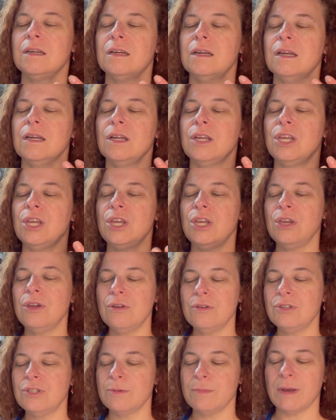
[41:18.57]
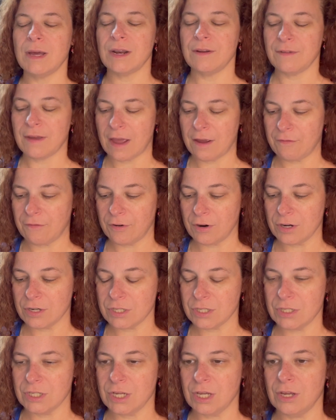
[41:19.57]
a huge amount of effort
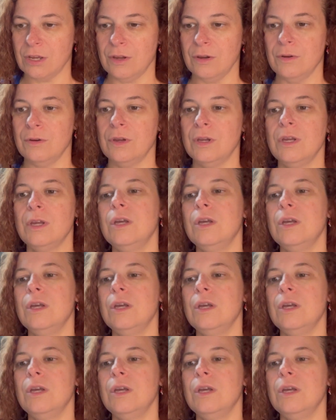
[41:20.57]
to do.